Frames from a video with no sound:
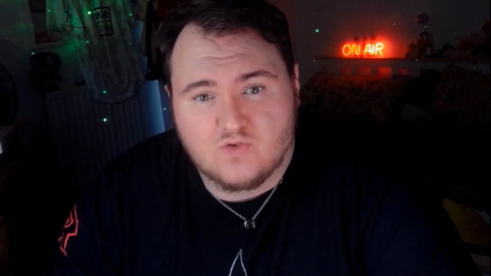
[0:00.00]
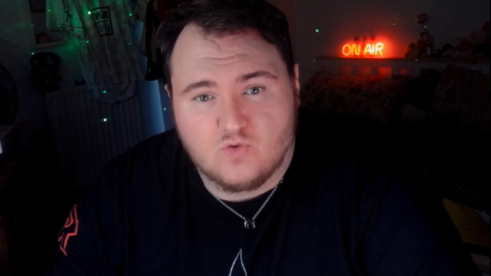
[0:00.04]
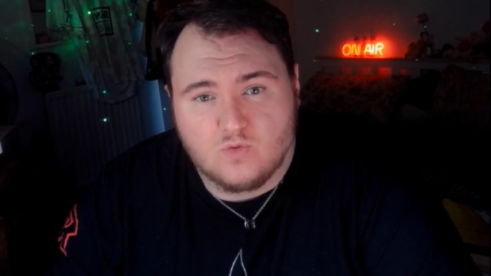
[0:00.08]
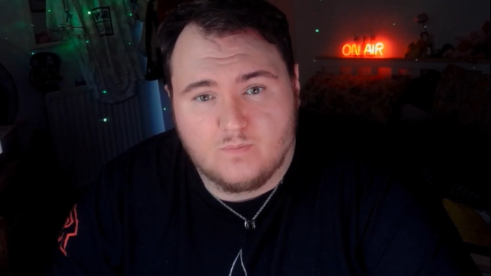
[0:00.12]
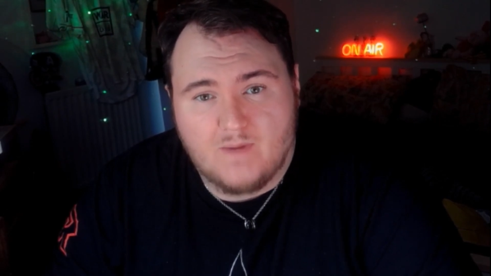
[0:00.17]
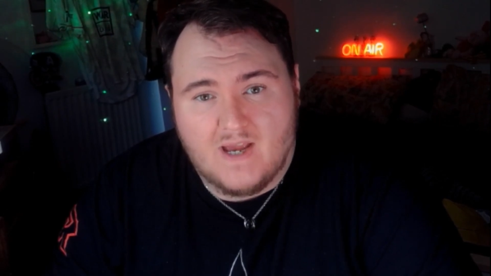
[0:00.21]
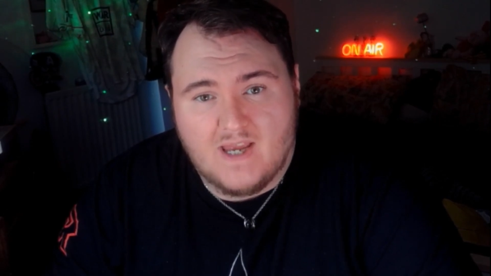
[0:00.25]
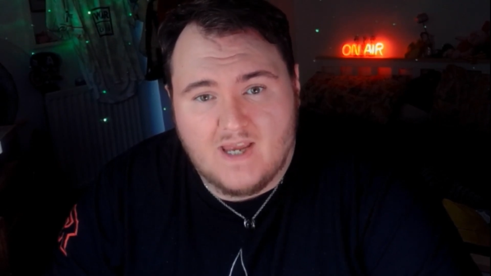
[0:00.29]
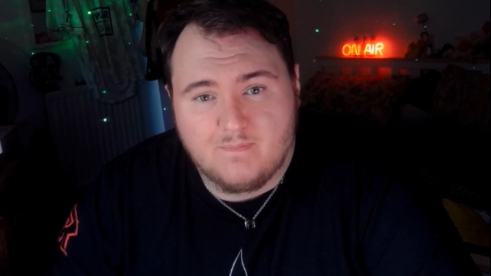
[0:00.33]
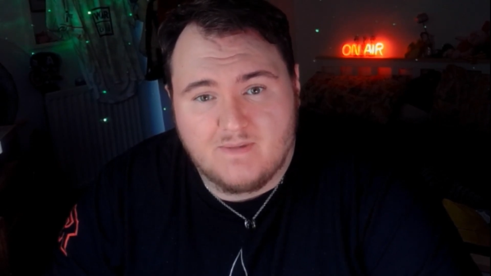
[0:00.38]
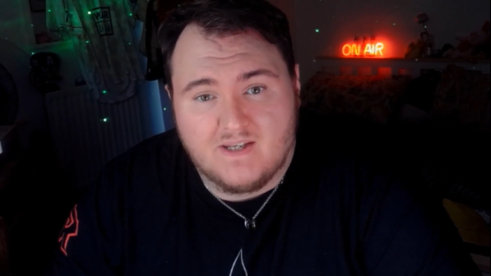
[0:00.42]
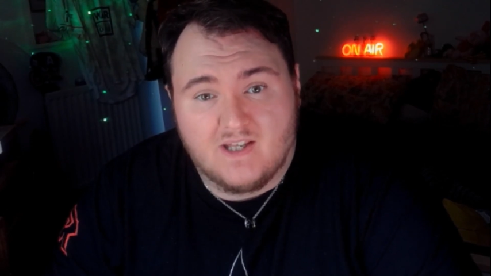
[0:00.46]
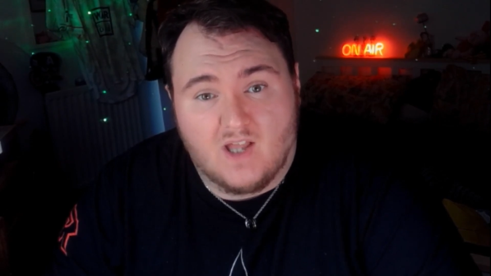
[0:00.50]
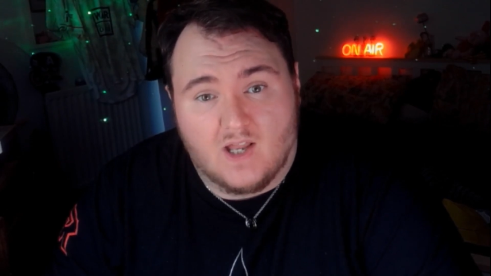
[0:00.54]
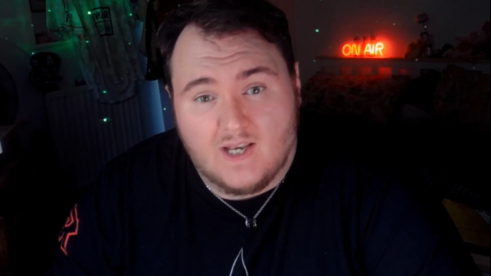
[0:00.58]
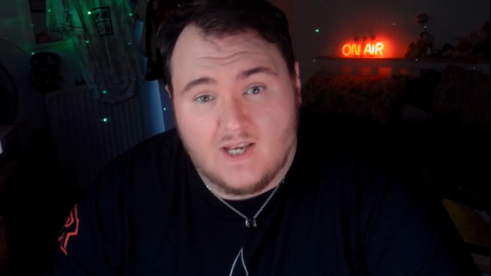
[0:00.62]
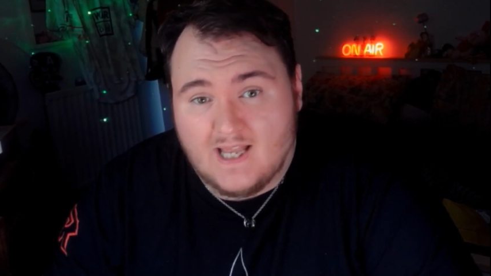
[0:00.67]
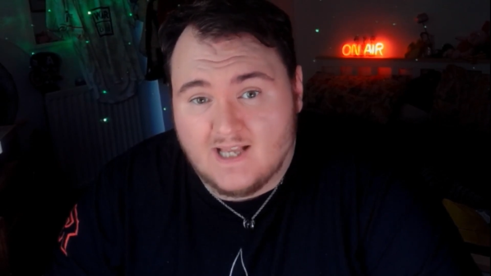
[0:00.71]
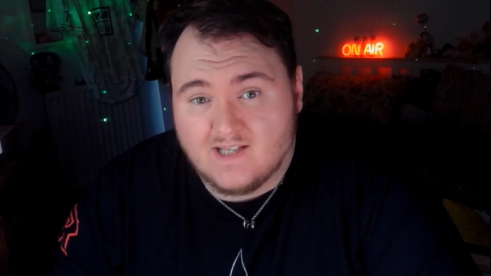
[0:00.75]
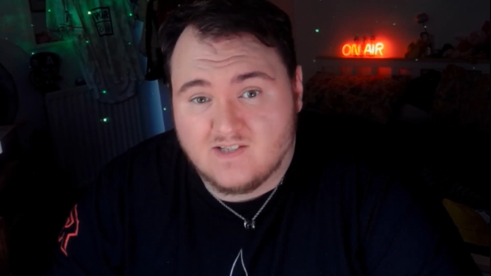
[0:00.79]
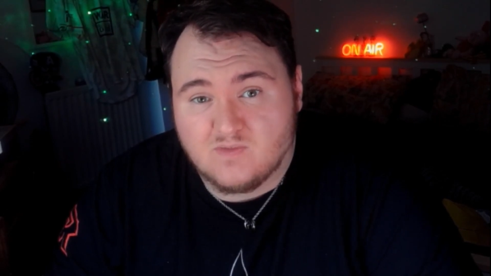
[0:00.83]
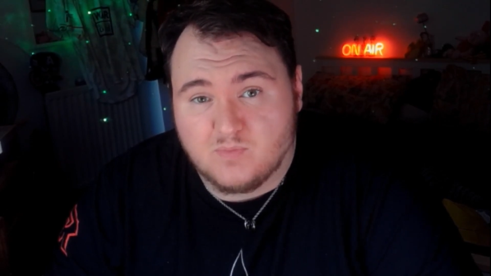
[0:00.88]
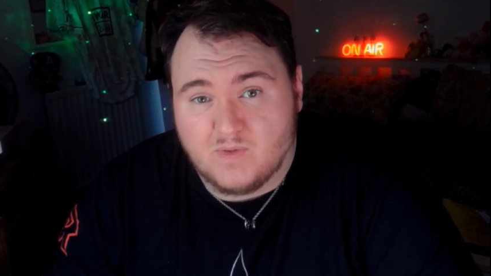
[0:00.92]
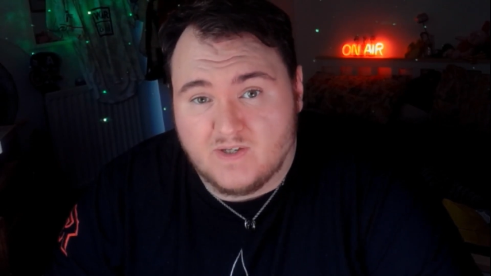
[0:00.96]
or maybe like
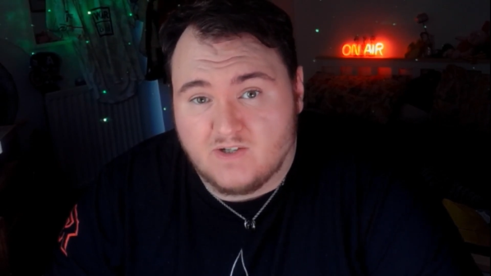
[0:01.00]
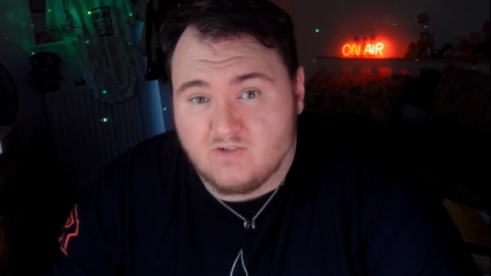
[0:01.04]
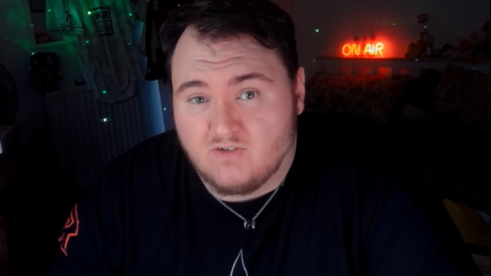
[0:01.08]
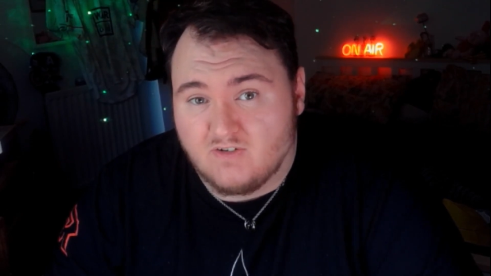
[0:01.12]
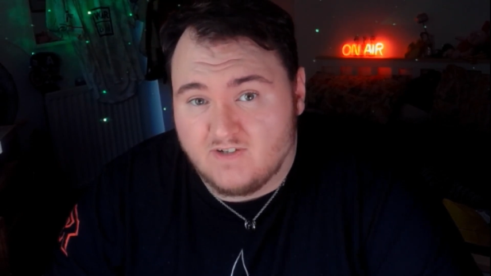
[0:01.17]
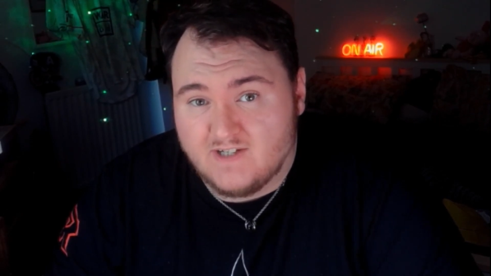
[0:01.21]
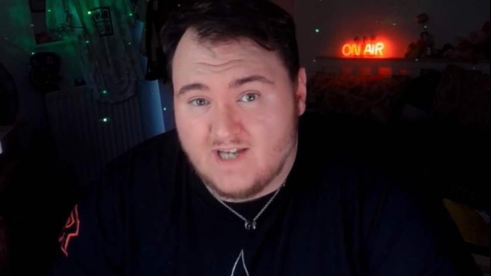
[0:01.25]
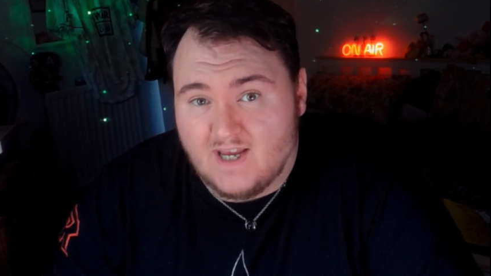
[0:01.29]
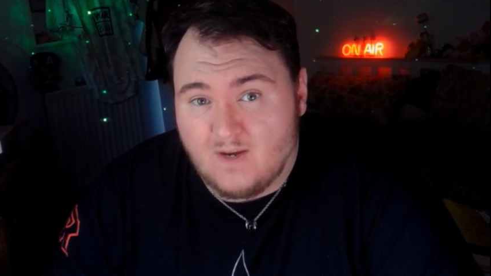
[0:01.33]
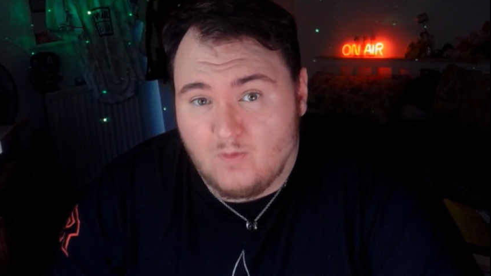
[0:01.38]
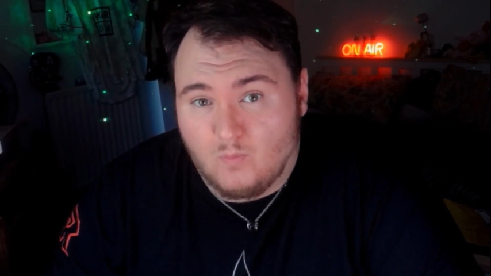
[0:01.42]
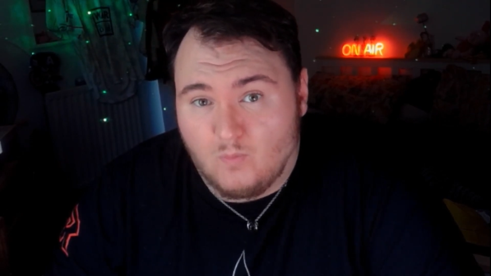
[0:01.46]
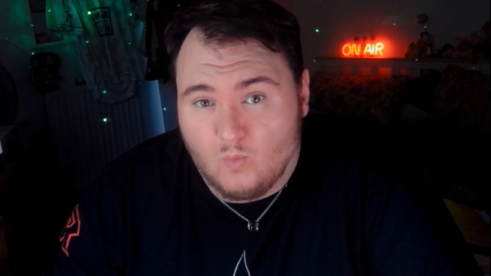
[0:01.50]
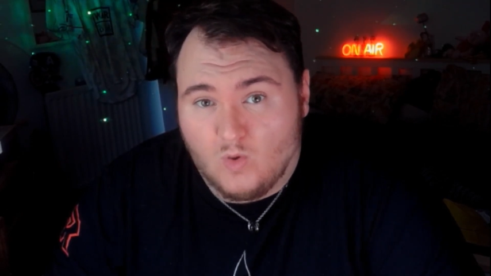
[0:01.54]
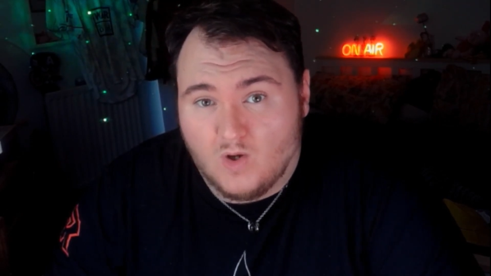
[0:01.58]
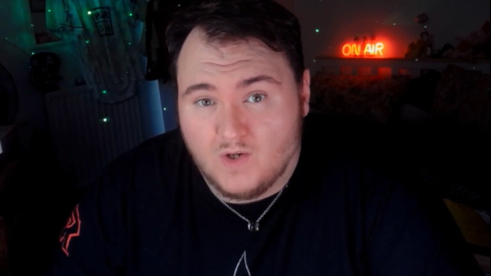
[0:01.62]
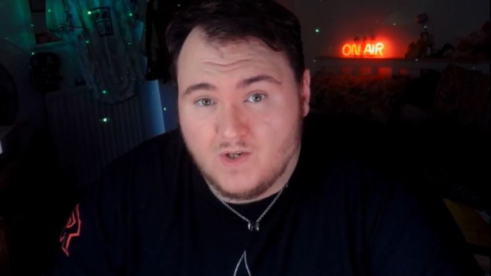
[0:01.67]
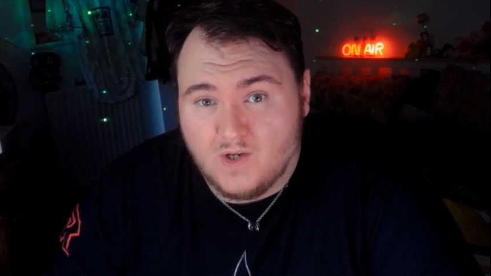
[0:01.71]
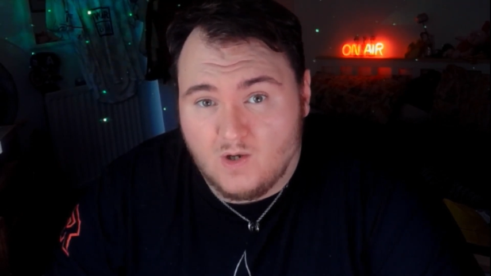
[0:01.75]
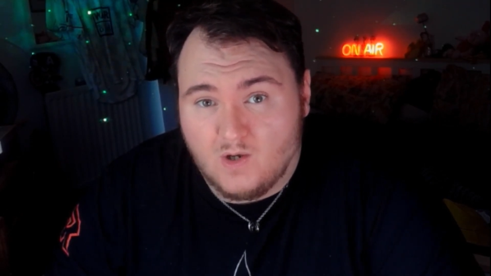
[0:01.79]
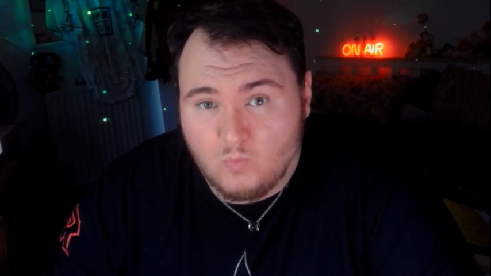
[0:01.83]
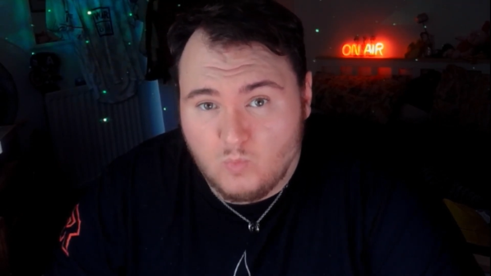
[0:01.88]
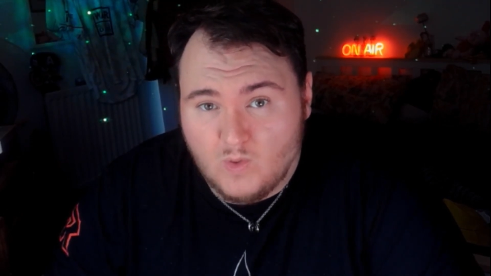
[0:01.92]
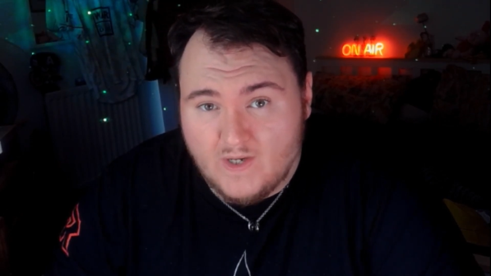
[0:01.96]
last week, or only getting
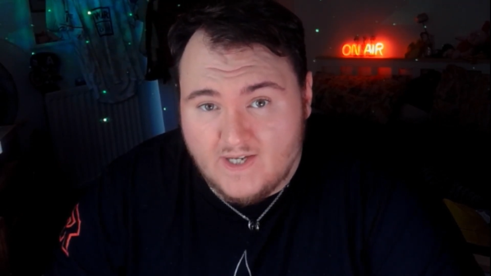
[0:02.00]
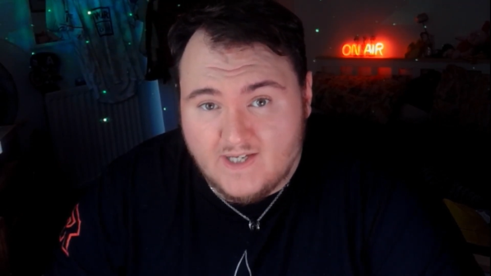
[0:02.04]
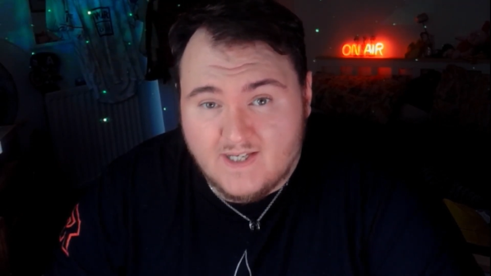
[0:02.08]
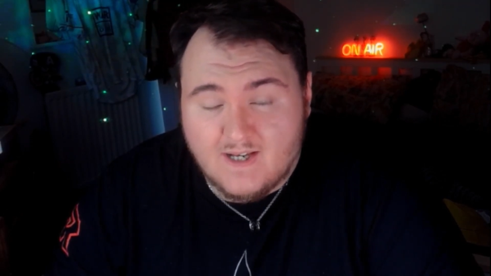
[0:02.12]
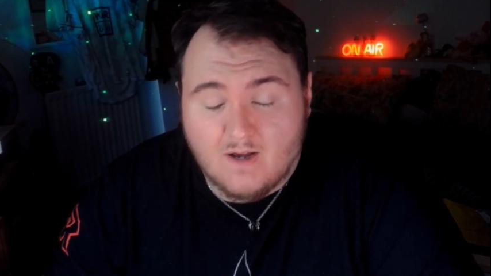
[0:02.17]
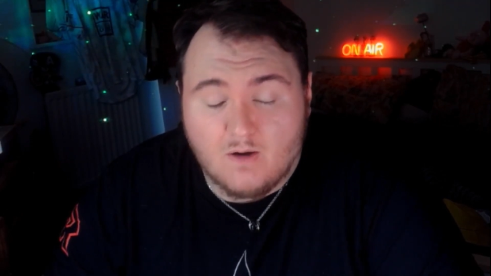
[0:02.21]
one a week.